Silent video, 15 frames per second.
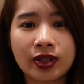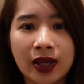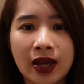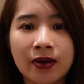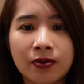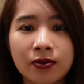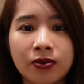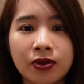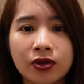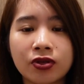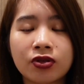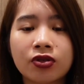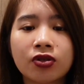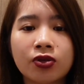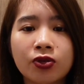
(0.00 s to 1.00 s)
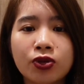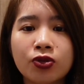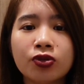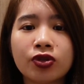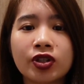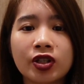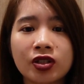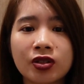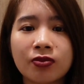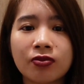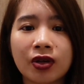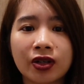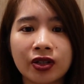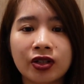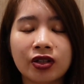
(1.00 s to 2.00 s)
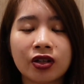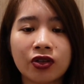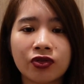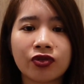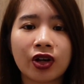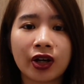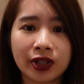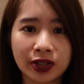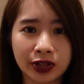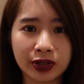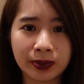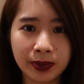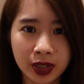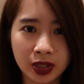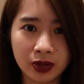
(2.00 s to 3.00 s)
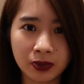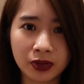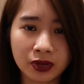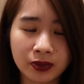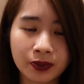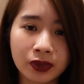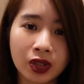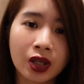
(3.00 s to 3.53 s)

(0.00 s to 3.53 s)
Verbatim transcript: gamble using the money of other people.